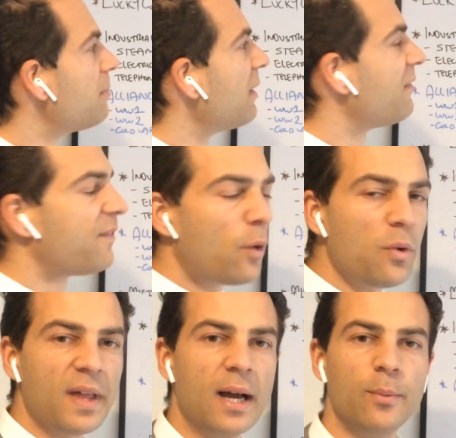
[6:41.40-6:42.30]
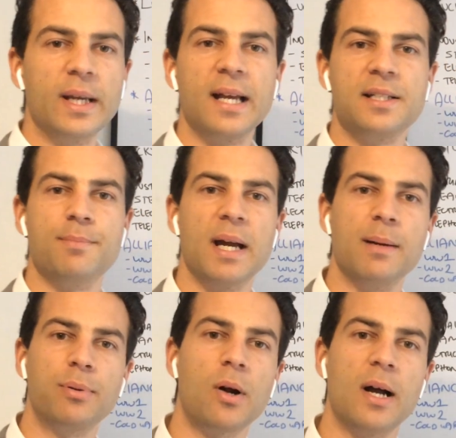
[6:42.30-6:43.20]
but for that we had to pay a
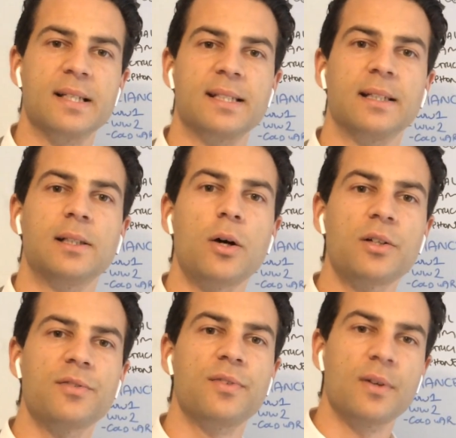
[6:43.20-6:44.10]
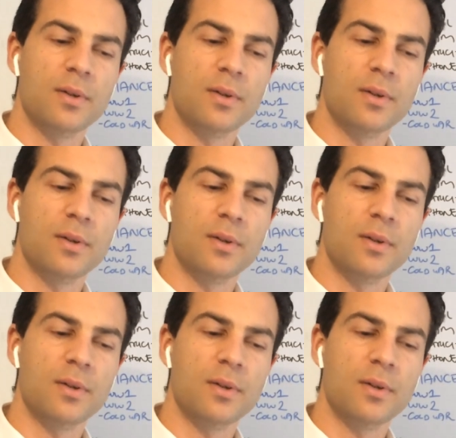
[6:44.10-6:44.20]
price, and a lot of